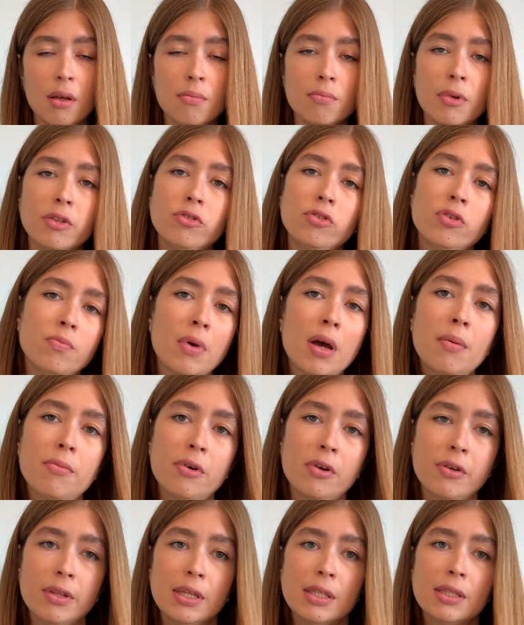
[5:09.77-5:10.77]
But
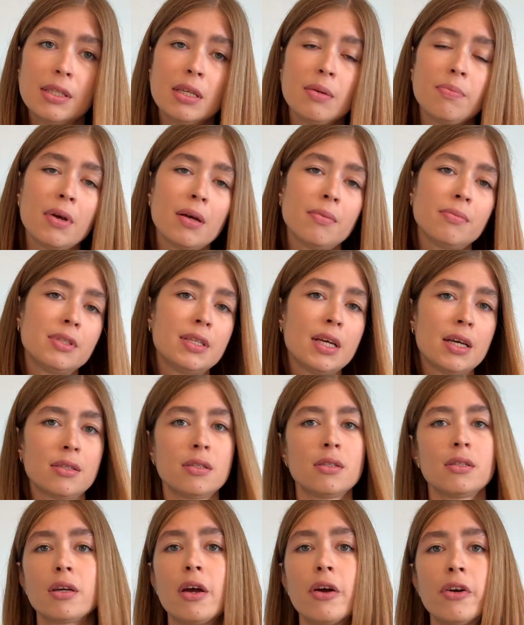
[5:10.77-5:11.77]
remember that CPM
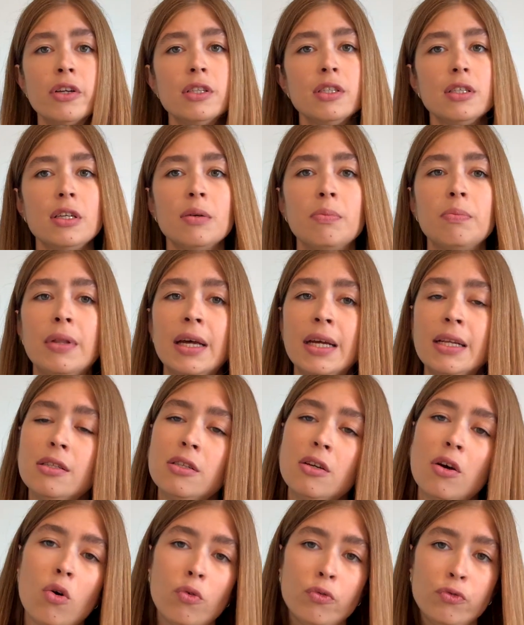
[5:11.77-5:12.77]
doesn't guarantee
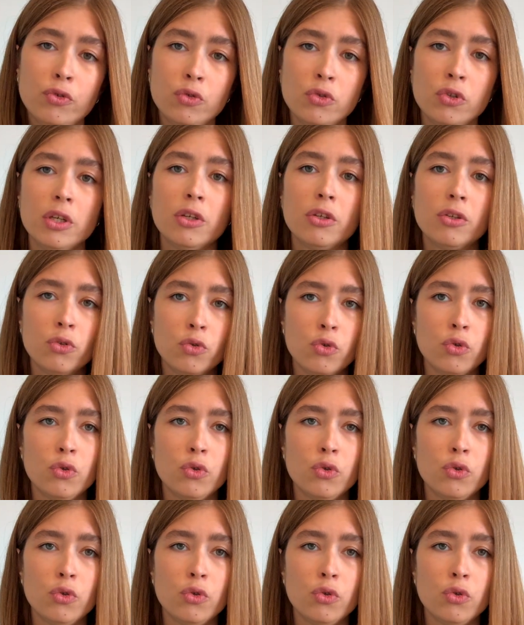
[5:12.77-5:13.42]
plenty of unique new